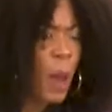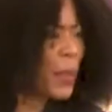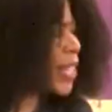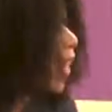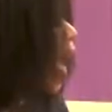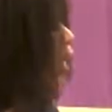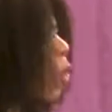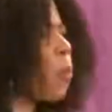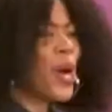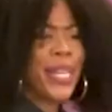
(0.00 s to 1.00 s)
because I
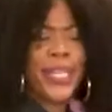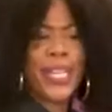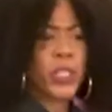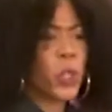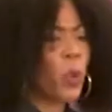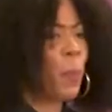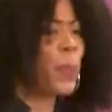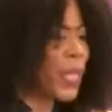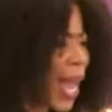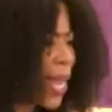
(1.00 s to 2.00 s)
don't want to get to a
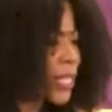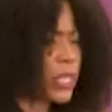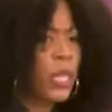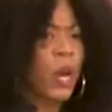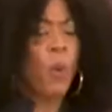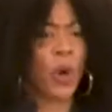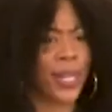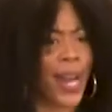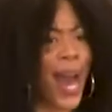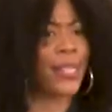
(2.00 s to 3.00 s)
place where
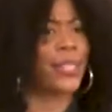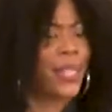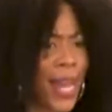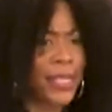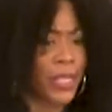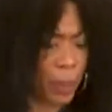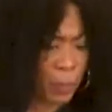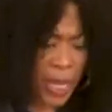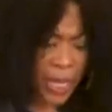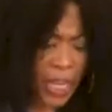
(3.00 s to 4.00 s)
God says to
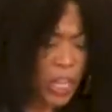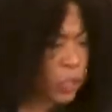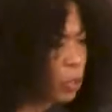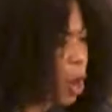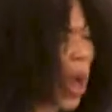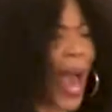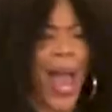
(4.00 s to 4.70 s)
me, You know, I